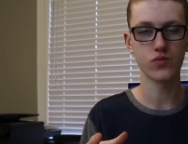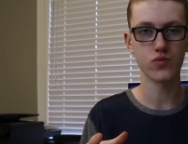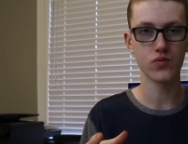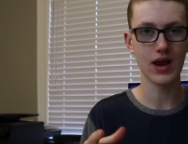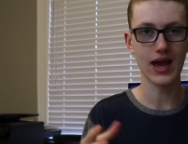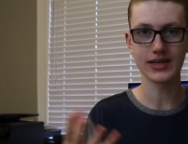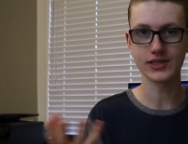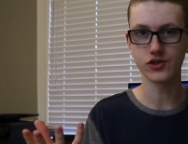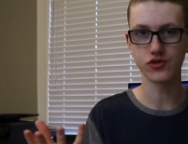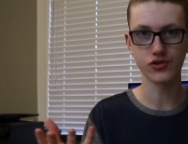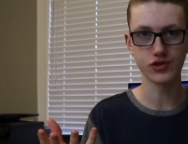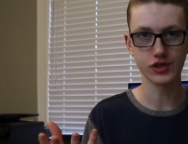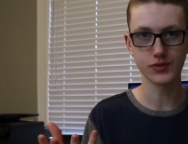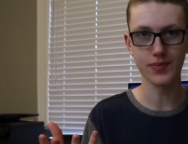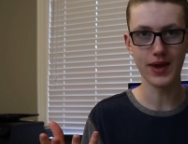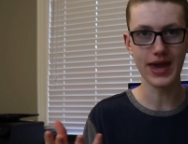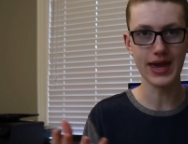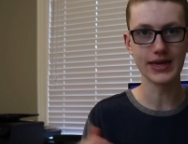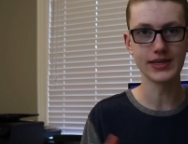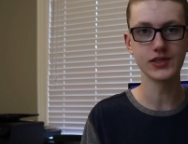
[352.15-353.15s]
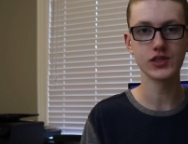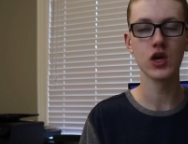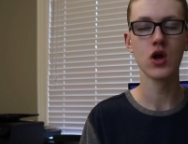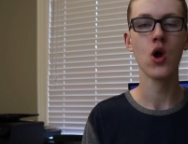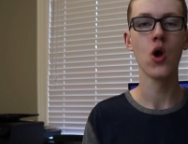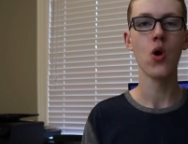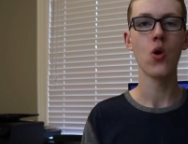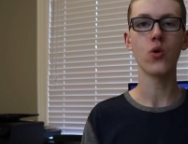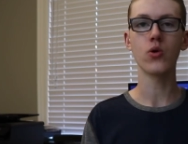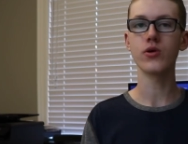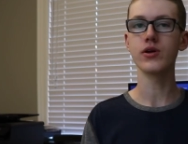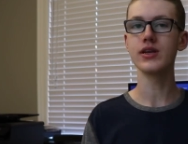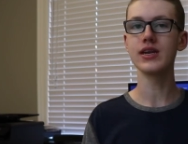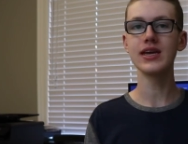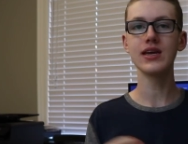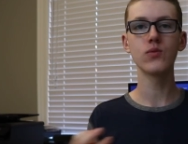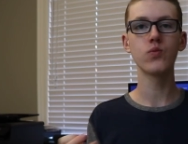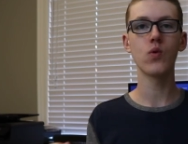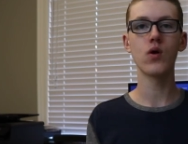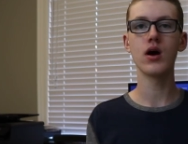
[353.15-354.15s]
extra space, or you
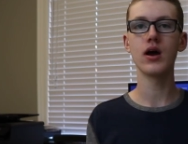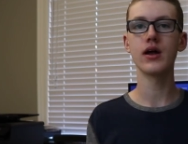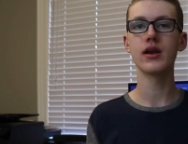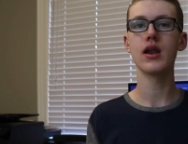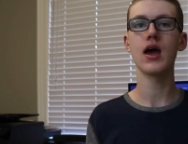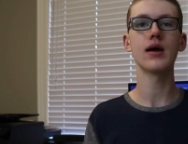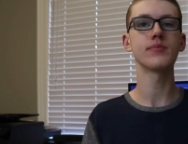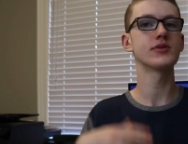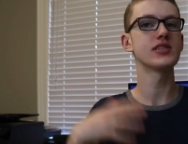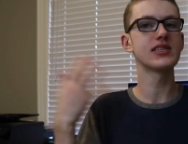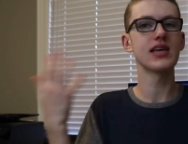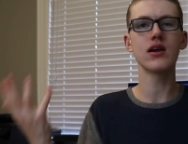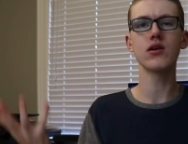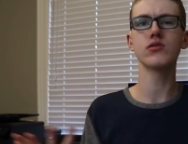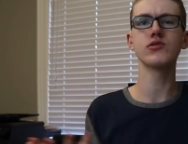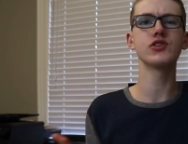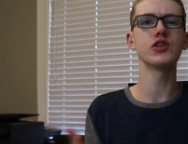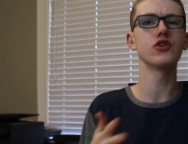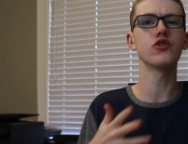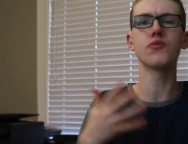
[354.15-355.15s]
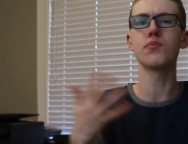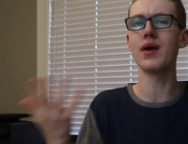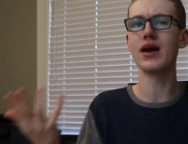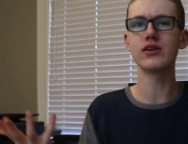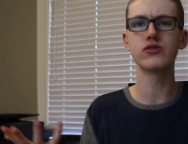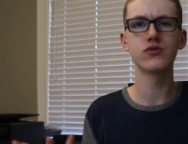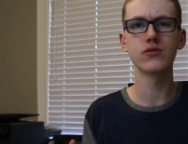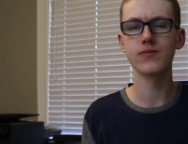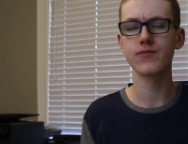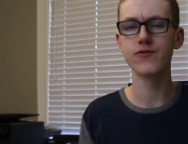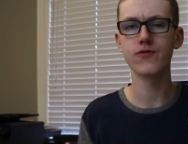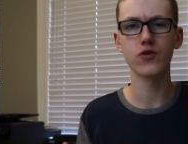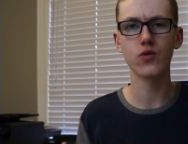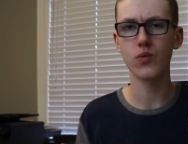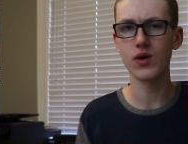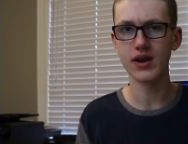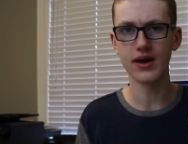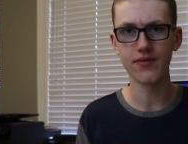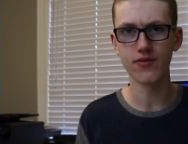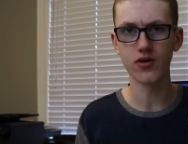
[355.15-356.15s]
need one upstairs in your bedroom for
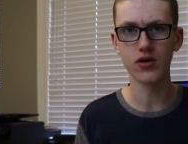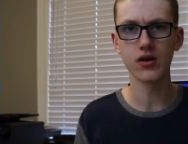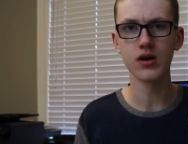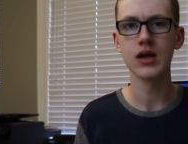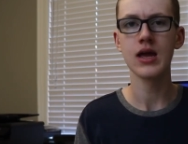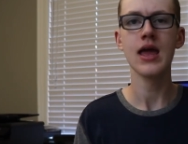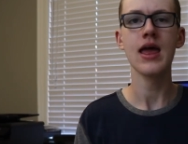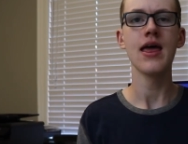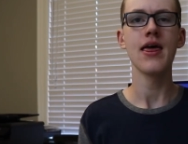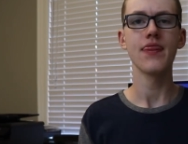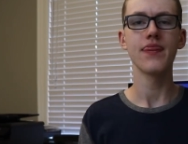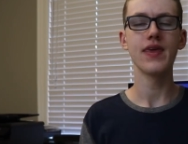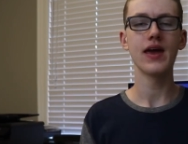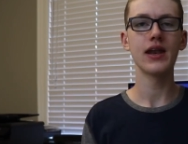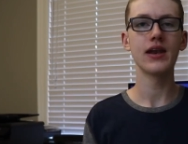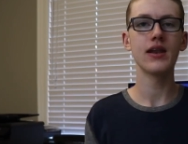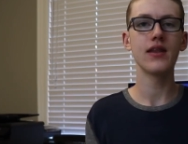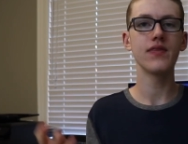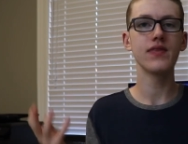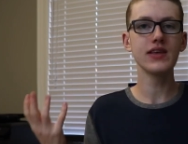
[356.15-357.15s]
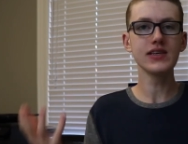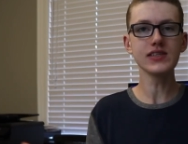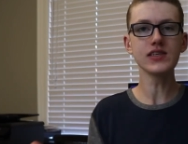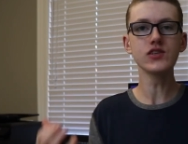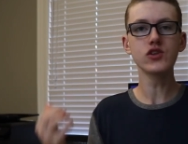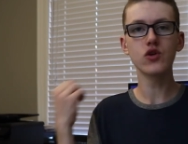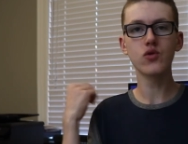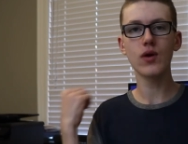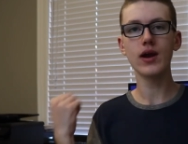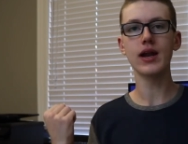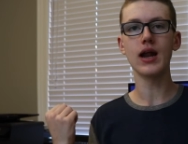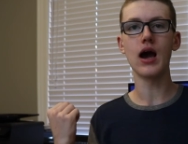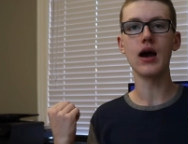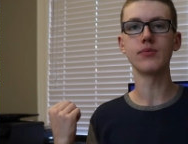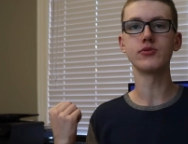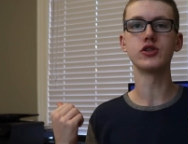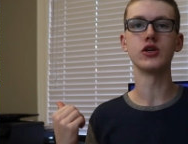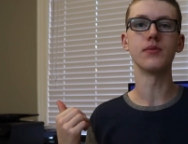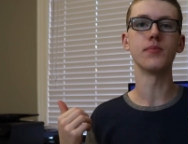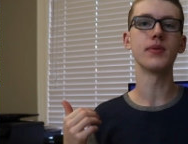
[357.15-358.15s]
whatever, then this is a great
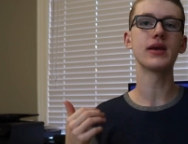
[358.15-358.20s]
option.